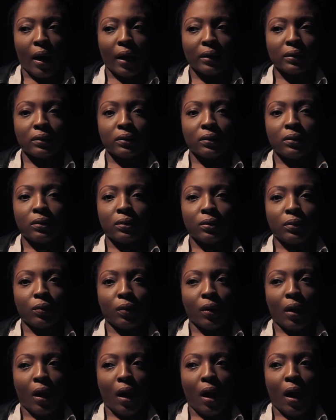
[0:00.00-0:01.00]
And
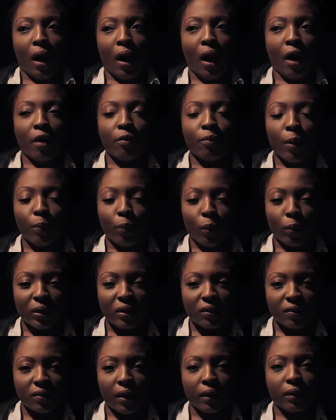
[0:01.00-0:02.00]
I remember
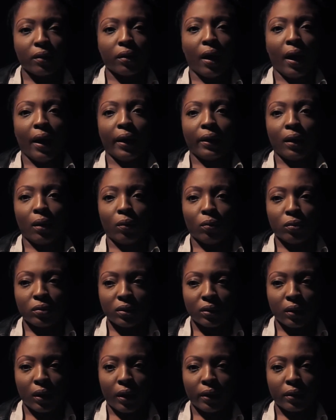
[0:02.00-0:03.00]
when he said that, and I
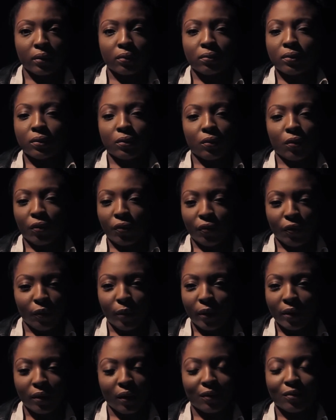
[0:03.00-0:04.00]
was like, God
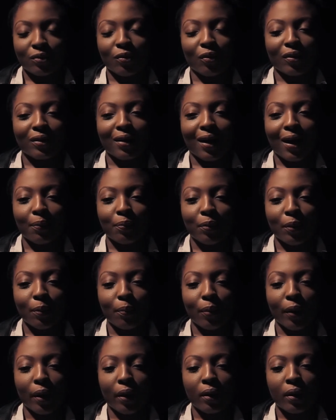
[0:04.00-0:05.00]
forbid, that's not going to
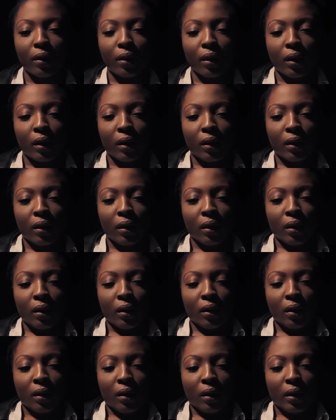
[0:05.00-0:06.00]
happen. But
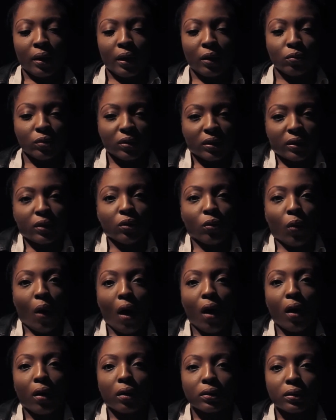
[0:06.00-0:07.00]
it was still
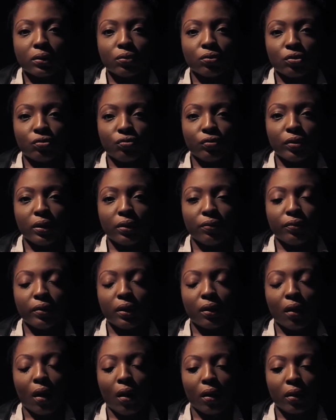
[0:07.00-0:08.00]
hard. It was really,
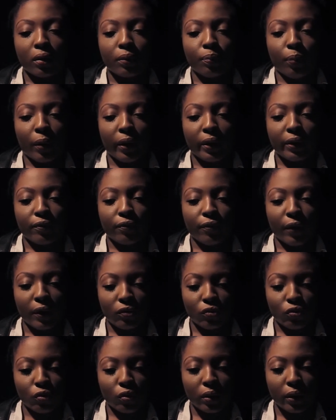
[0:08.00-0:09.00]
really hard. But
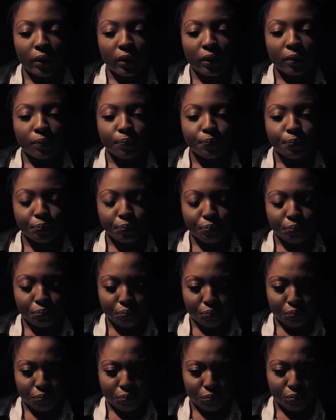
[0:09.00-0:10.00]
eventually,
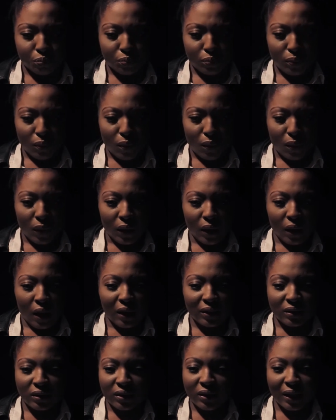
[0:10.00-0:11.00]

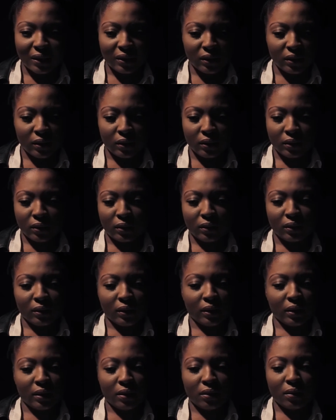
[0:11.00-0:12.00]
I just had to
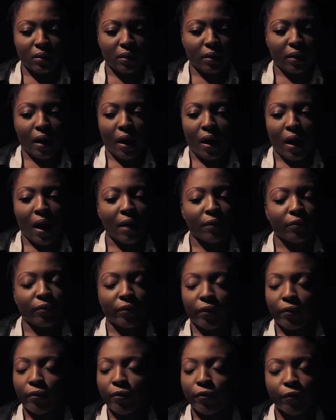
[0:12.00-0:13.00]
have
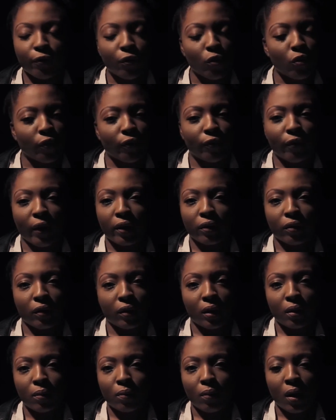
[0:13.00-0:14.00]
full faith
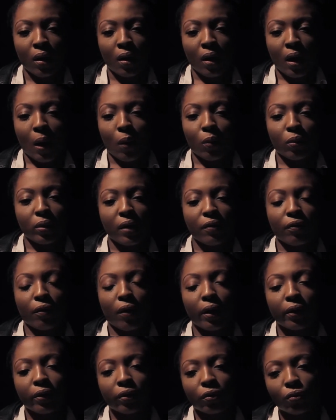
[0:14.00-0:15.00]
in him. And whenever
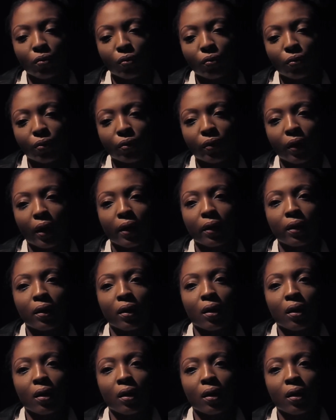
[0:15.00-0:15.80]
I thought that